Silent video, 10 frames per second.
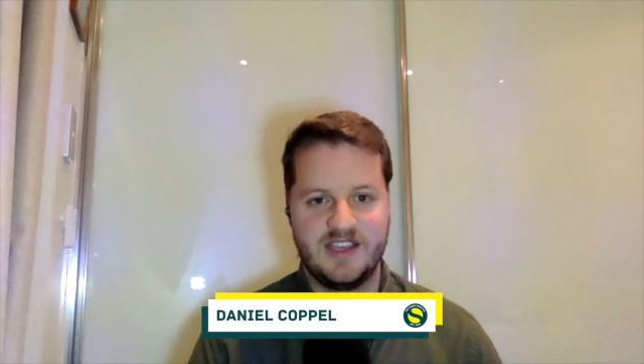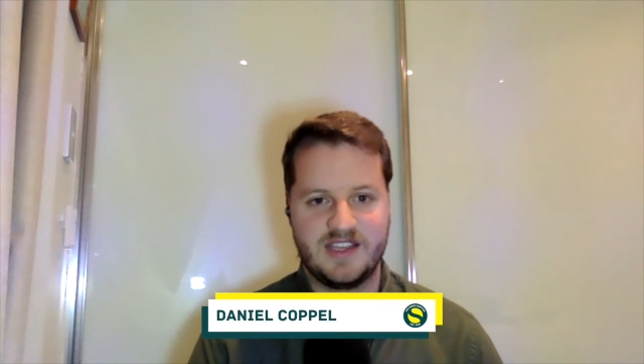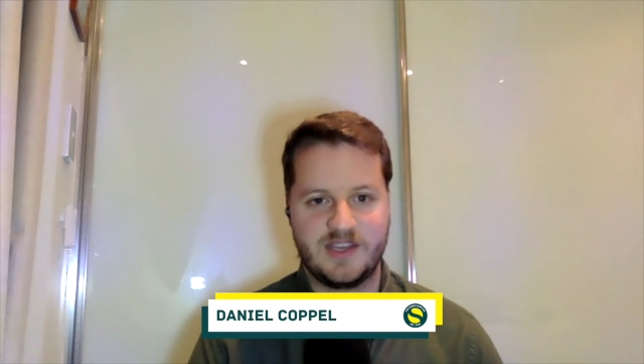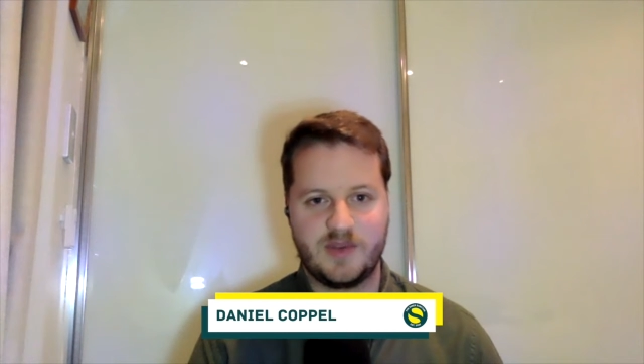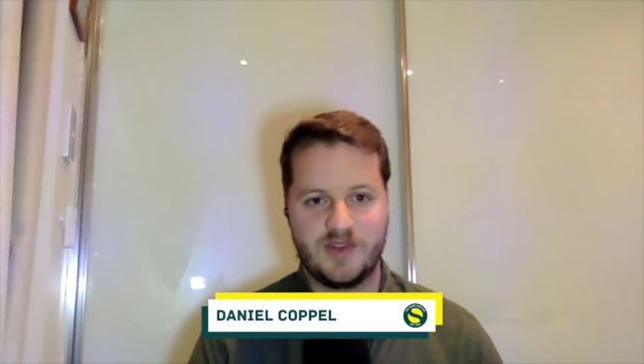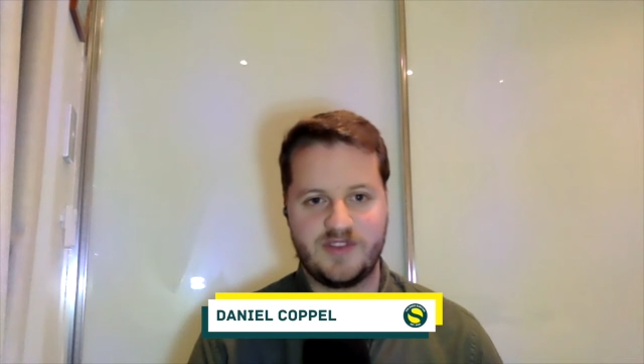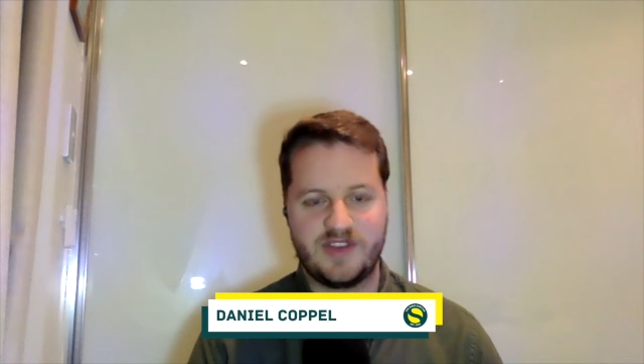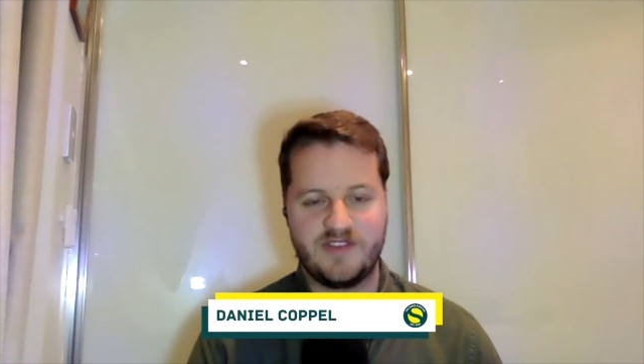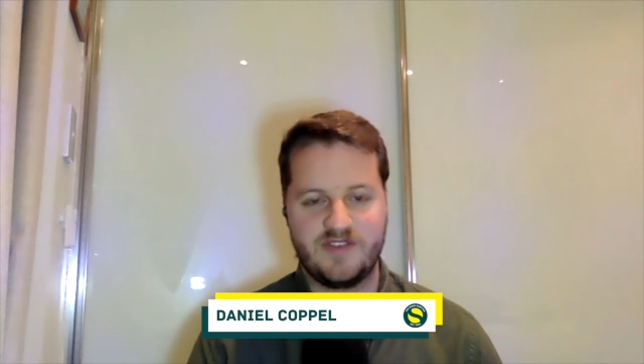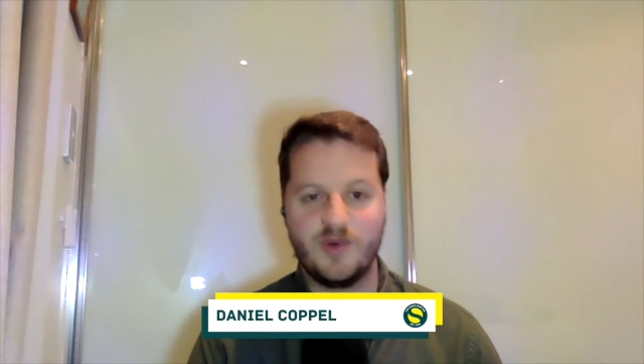They
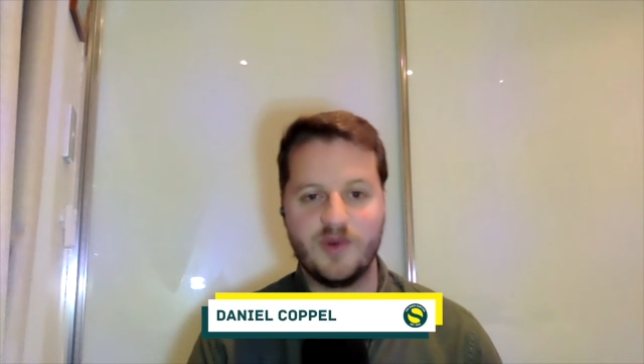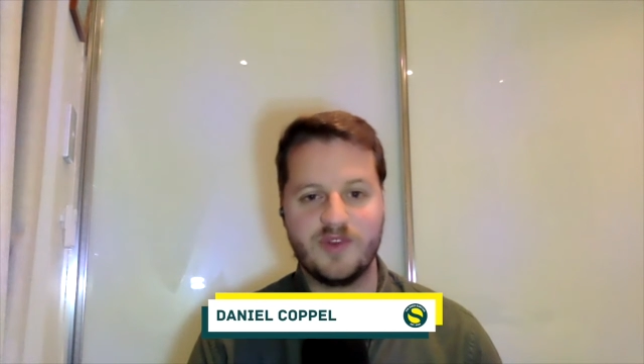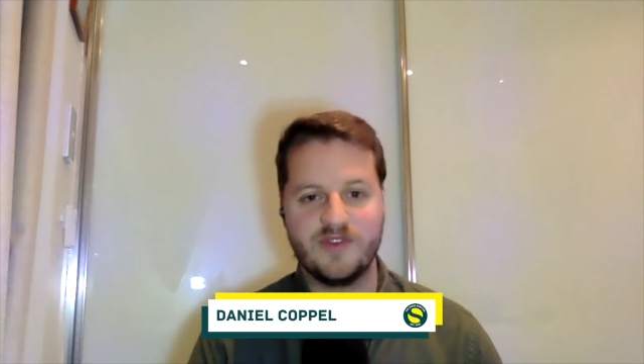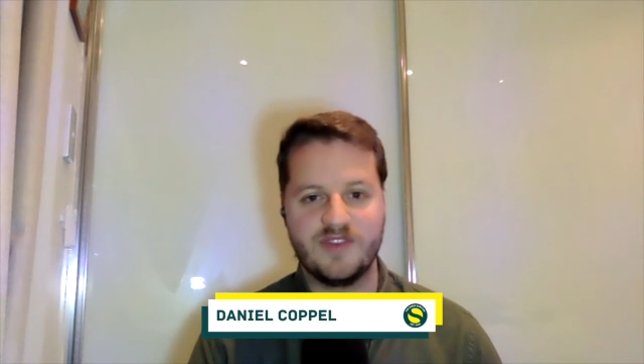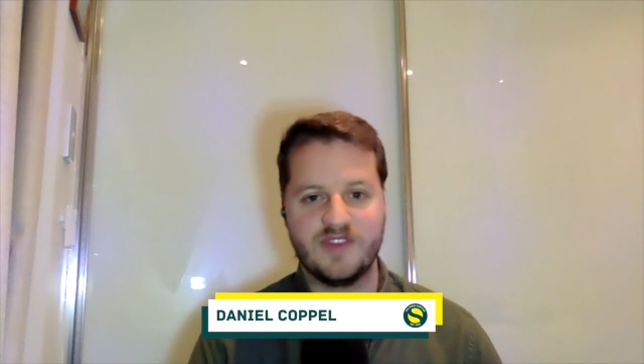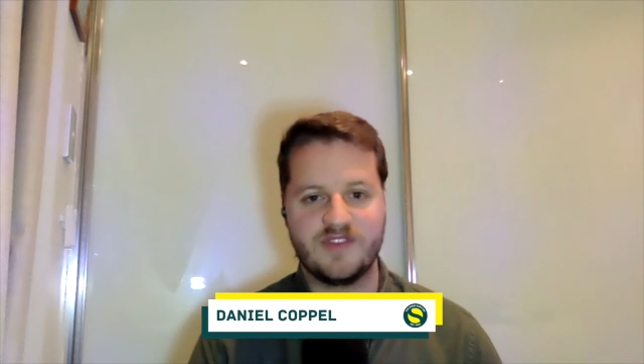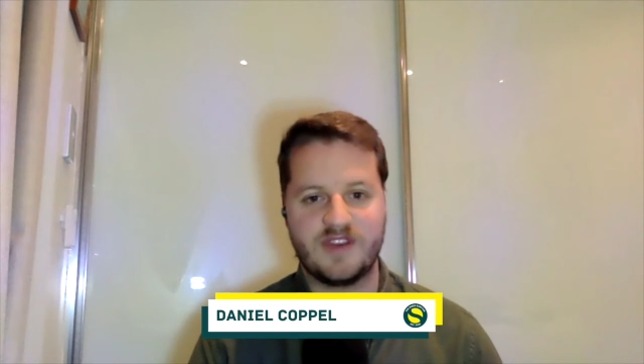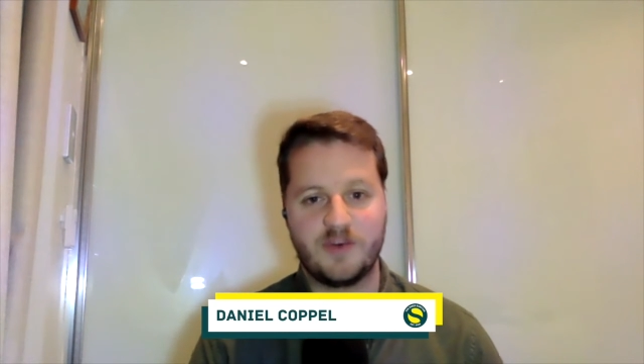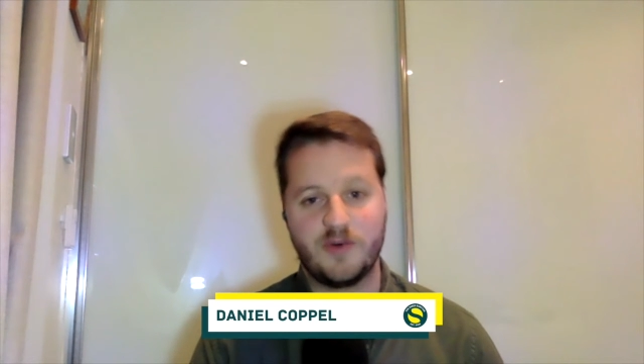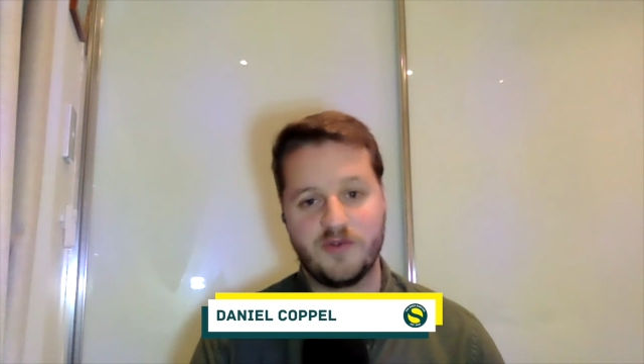qualified 4th and 5th,
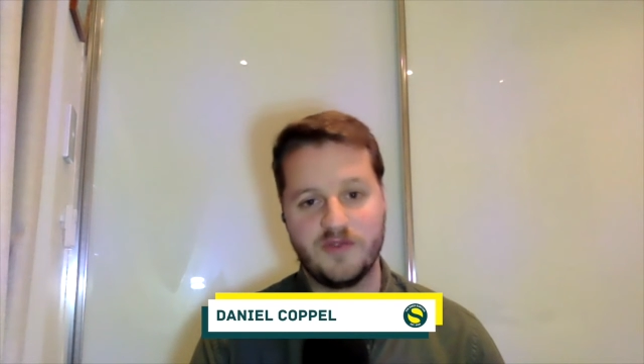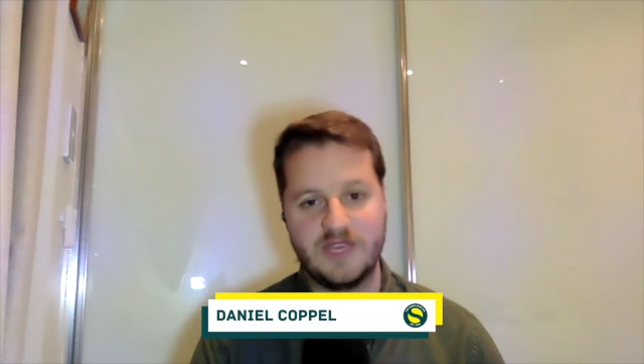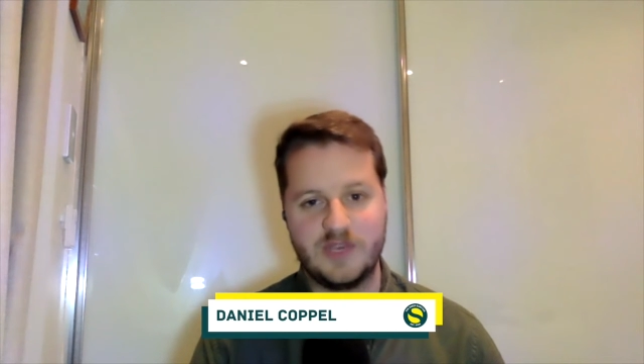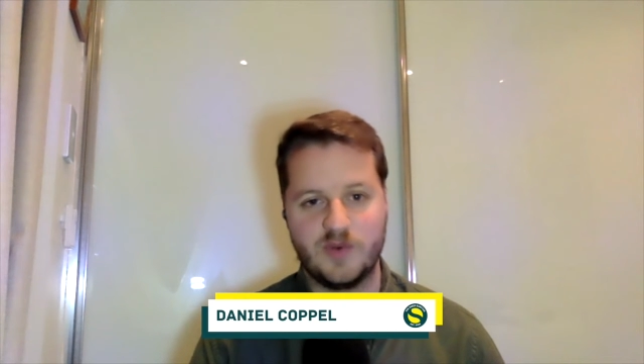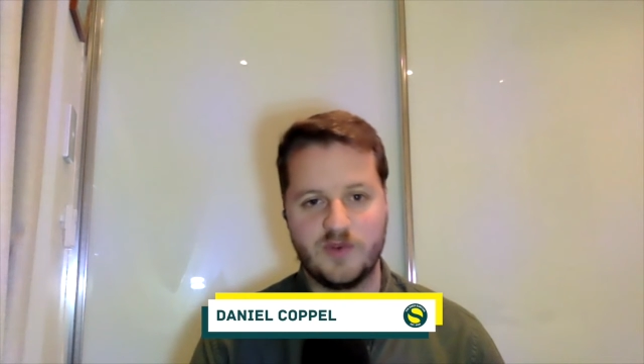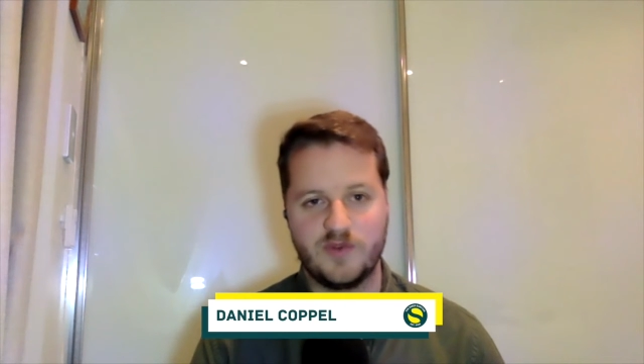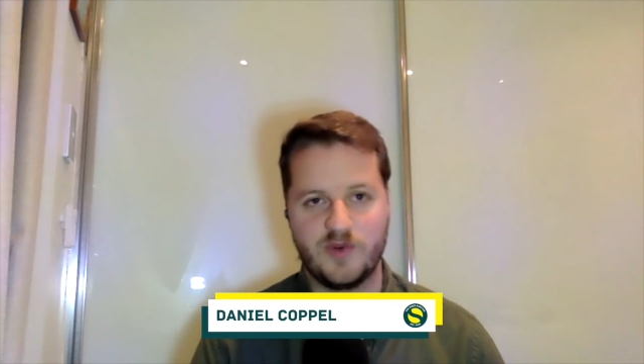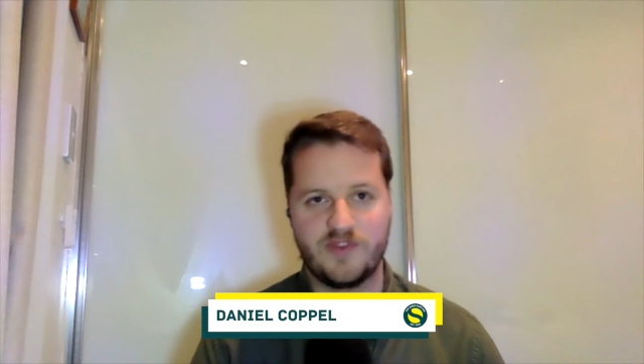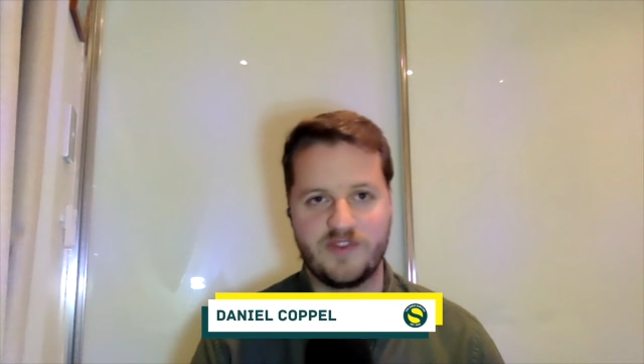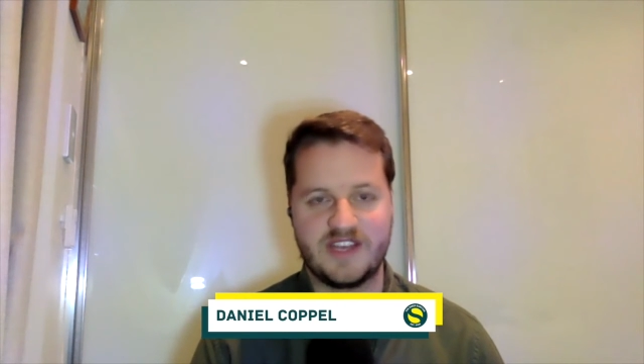or equal
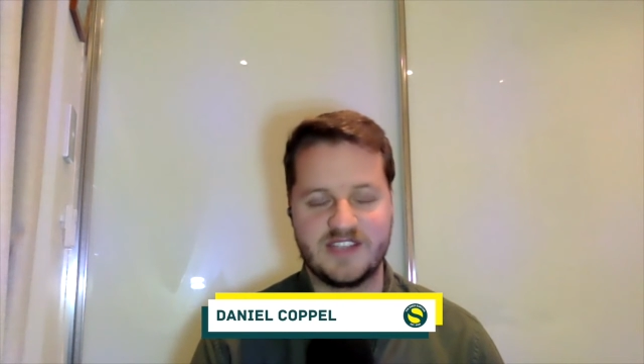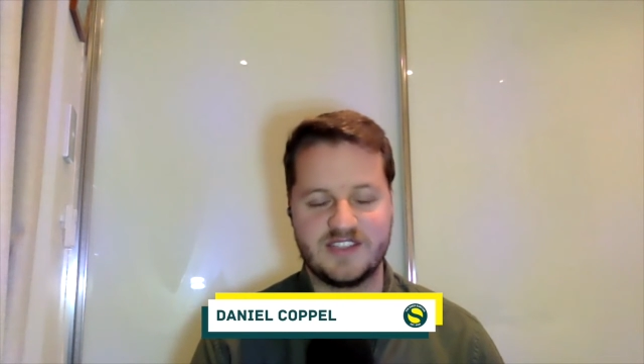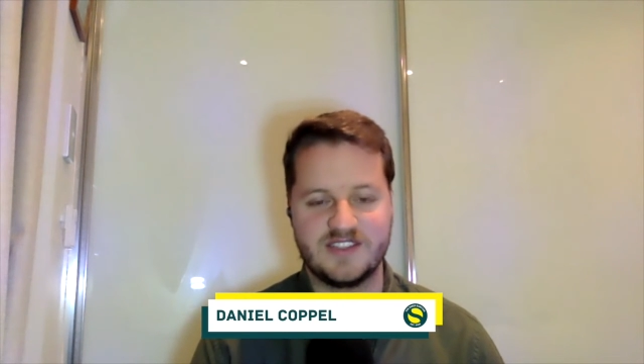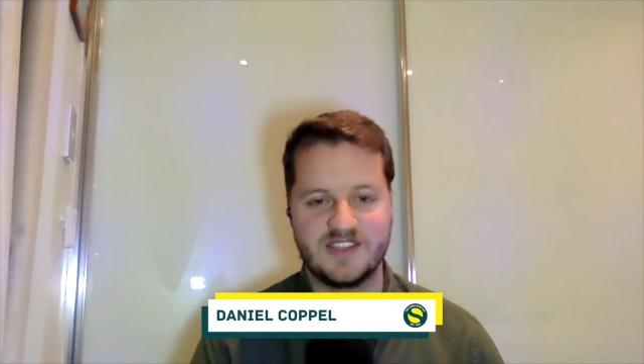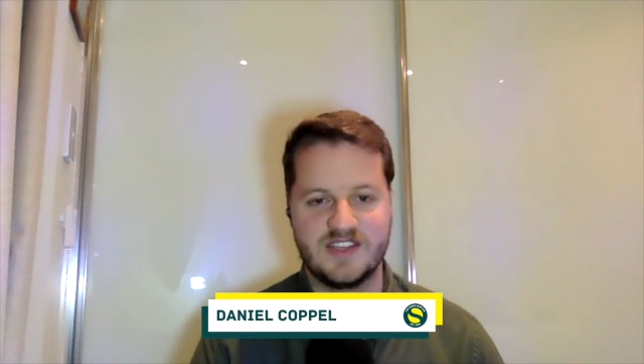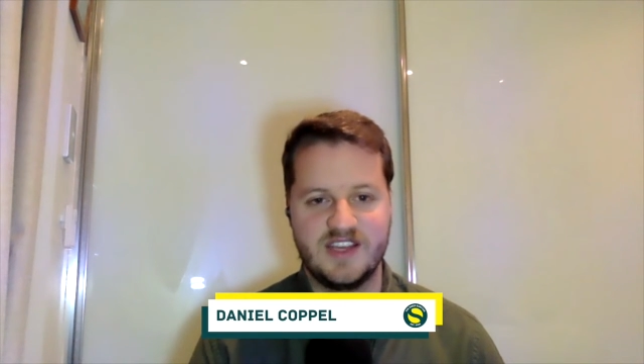4th fastest